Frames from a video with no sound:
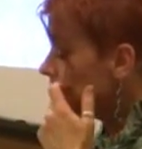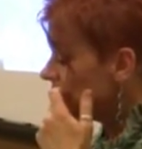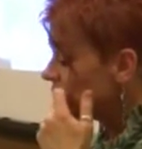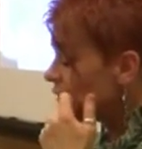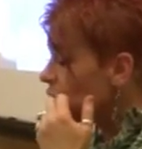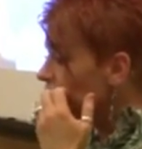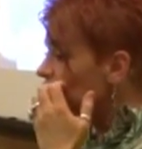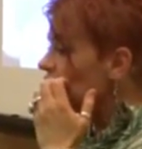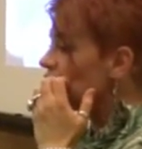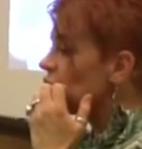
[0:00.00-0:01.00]
Please feel
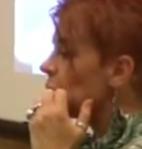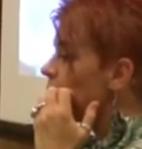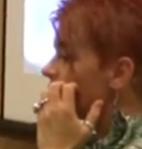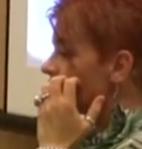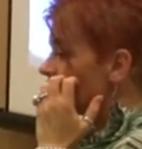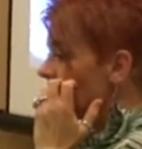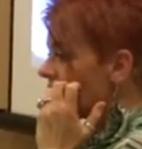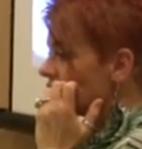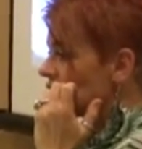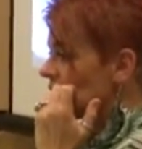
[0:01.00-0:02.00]
free to mark
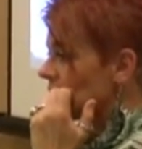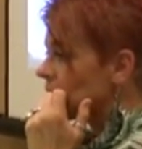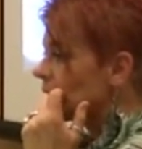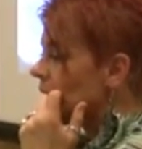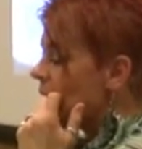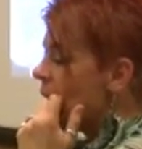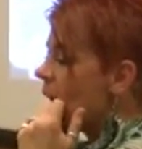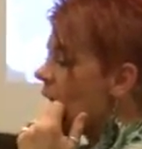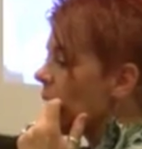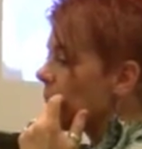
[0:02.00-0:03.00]
directions.
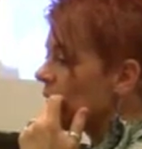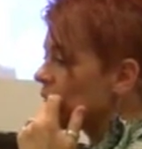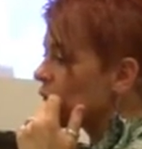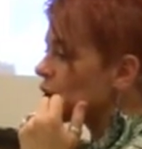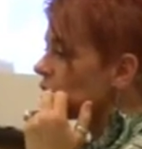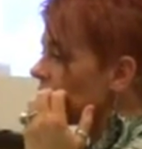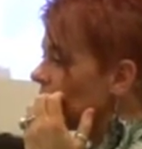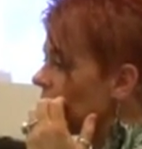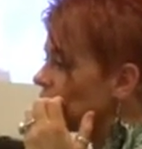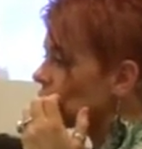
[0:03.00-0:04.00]

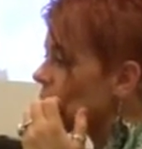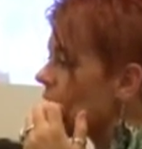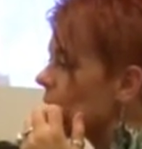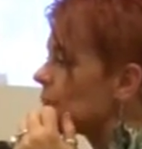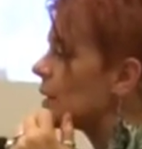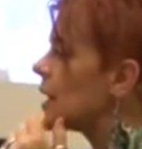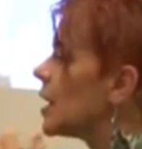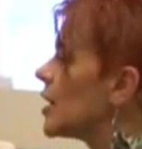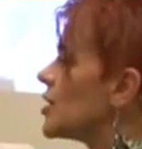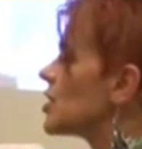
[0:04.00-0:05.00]
Unfortunately, I've tried really
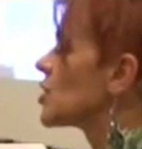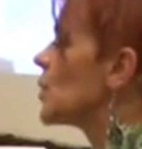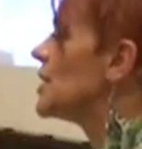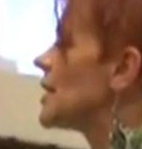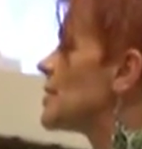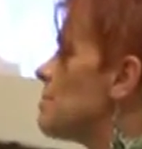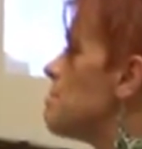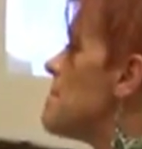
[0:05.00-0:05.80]
hard to squeeze as